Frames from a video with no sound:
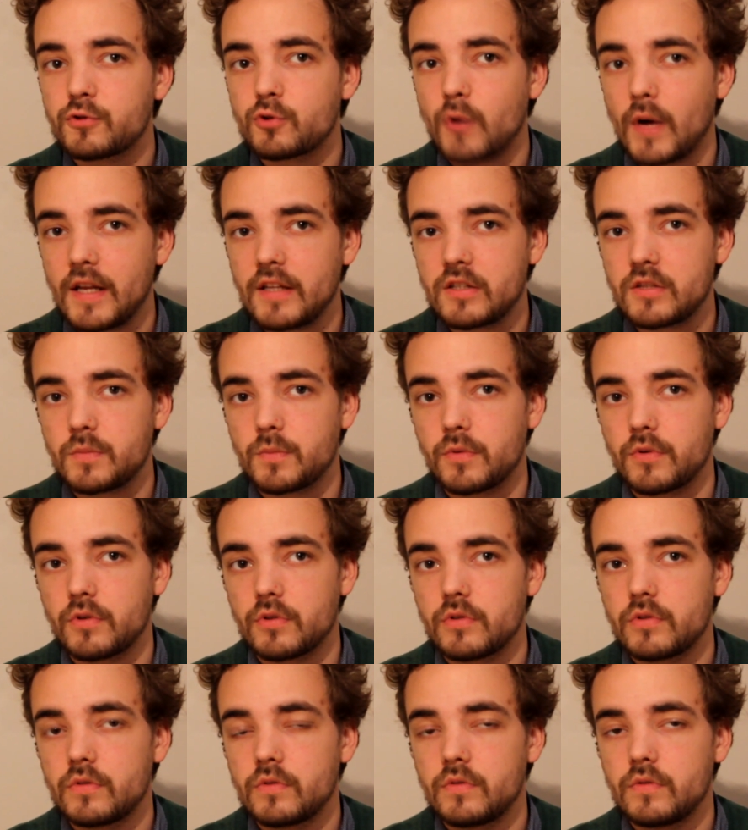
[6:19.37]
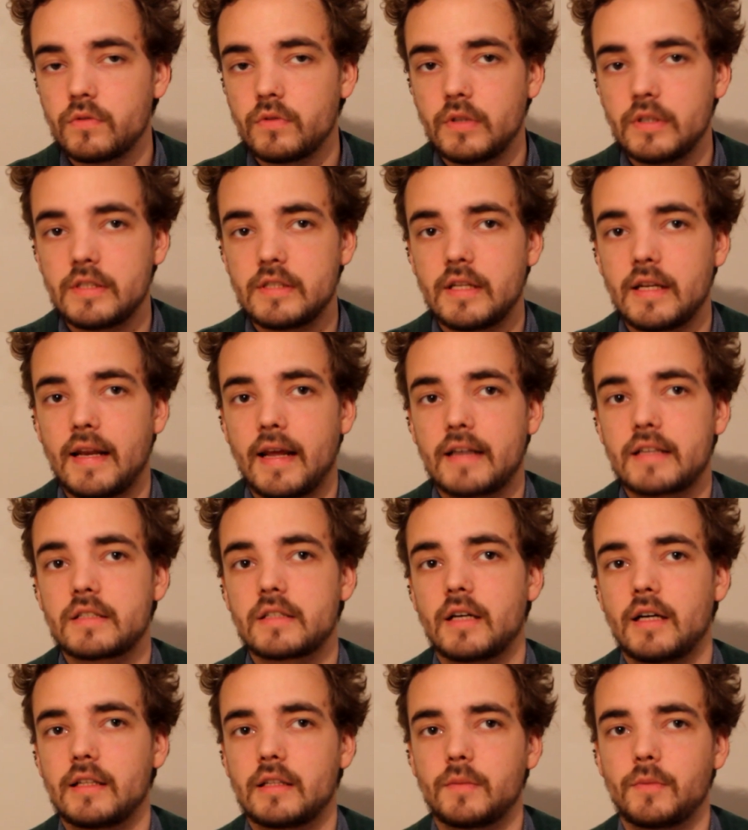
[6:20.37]
transport is the next
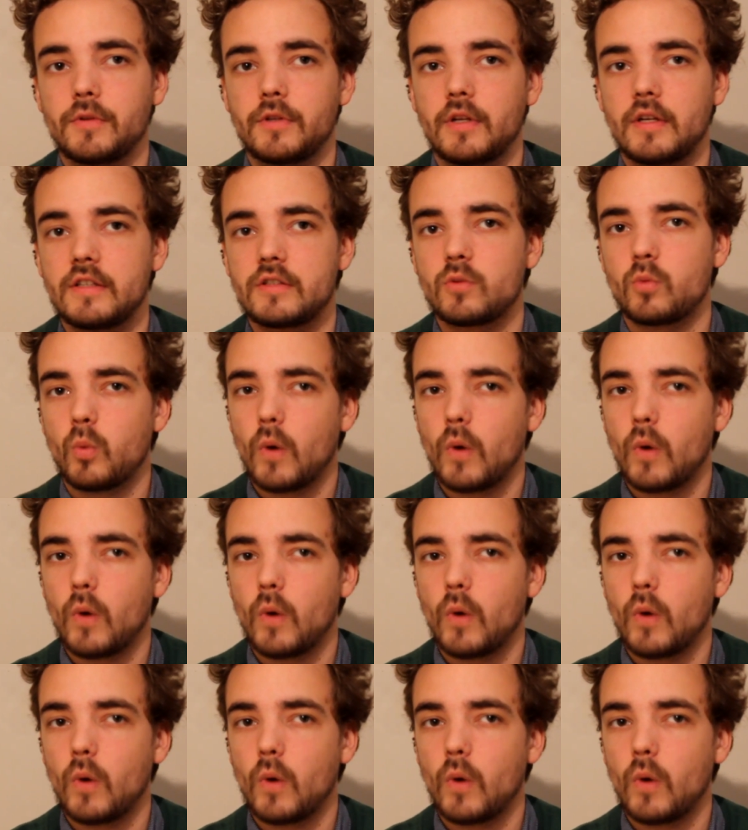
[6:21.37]
item on the list.